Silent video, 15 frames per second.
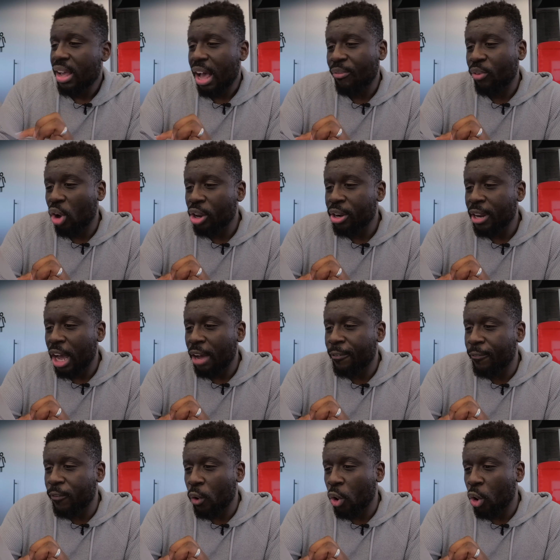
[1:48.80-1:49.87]
I've gone
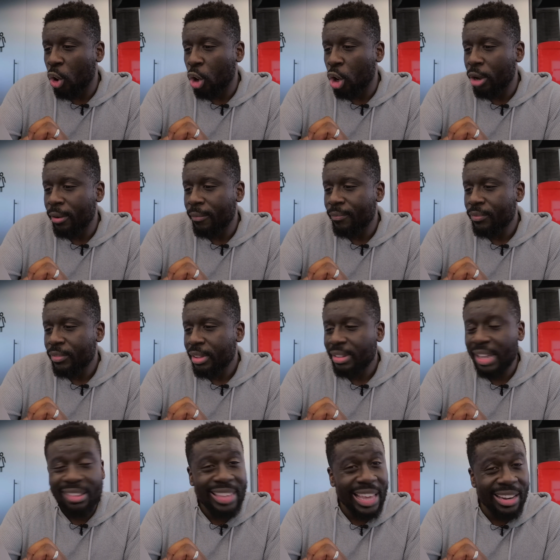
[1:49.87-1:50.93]
for
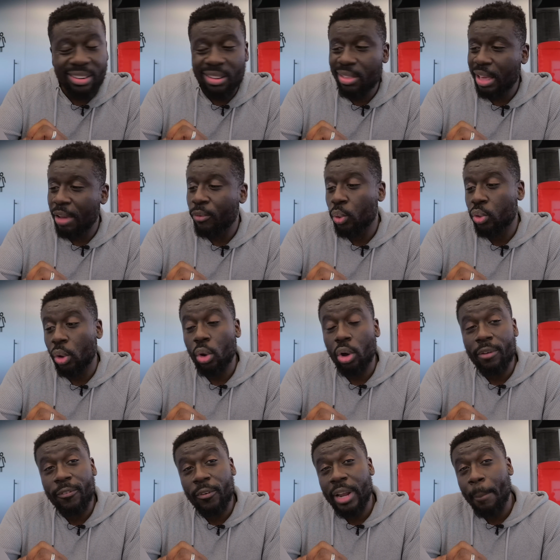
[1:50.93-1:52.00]
their tenders. I've also
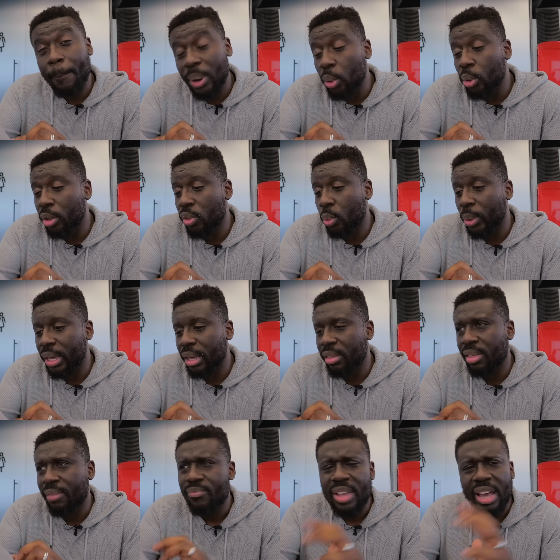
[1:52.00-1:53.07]
gone for their boneless
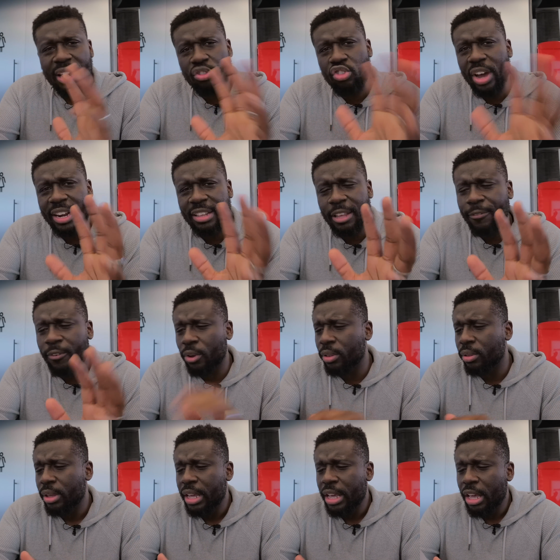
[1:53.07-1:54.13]
wings, and I've tried a
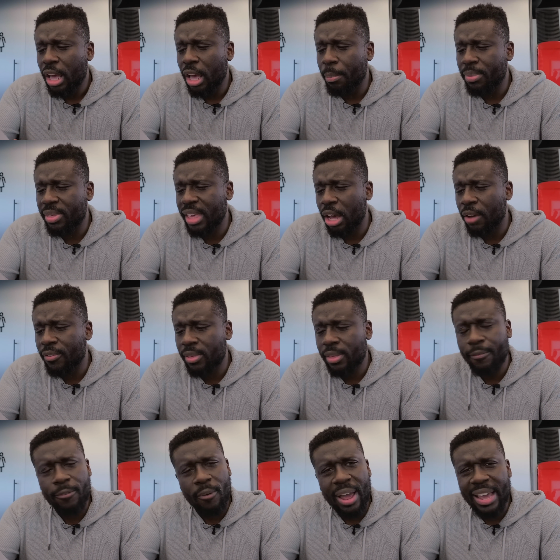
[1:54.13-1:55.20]
different um, set of
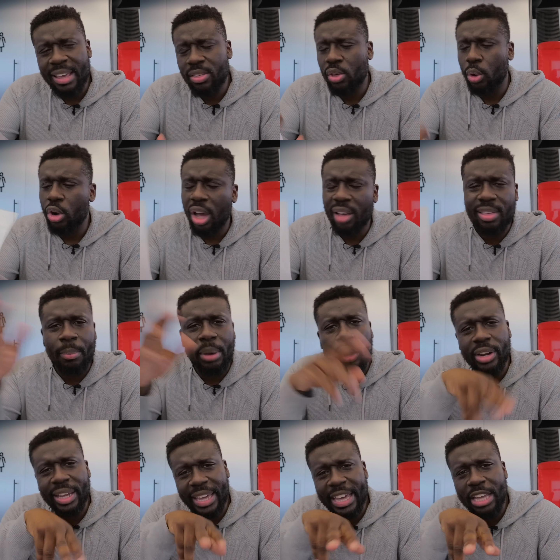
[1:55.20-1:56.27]
fries. So, last time I
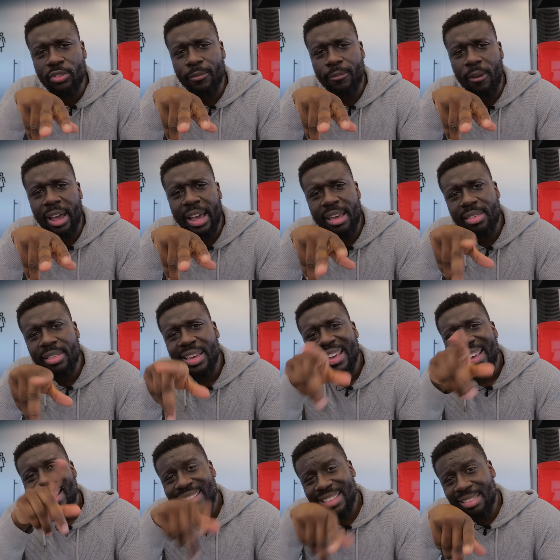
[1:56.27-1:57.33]
got the Cajun fries.
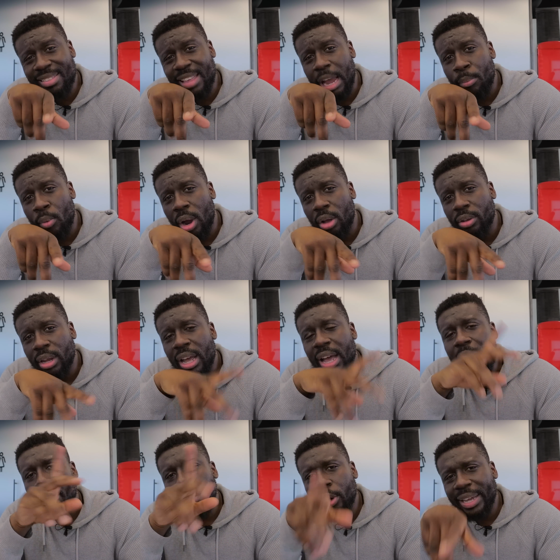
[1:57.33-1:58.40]
This time around,
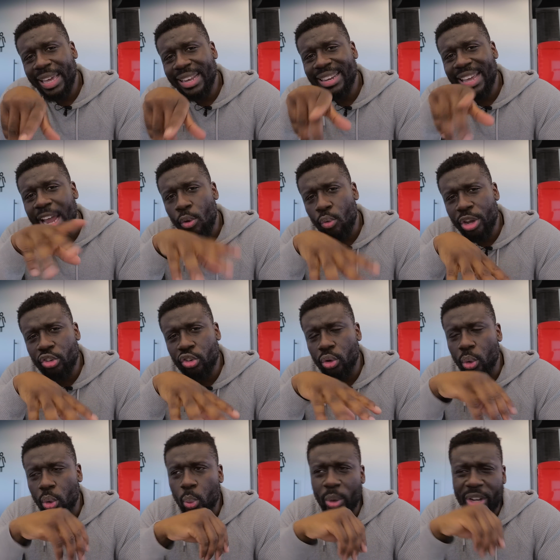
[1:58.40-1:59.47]
I'm gonna get their
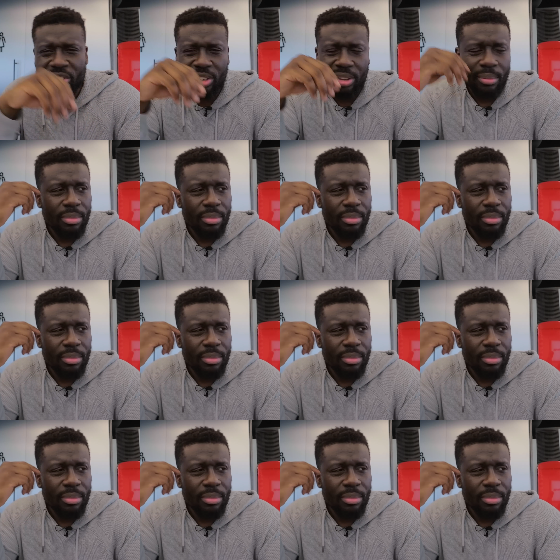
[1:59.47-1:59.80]
original, which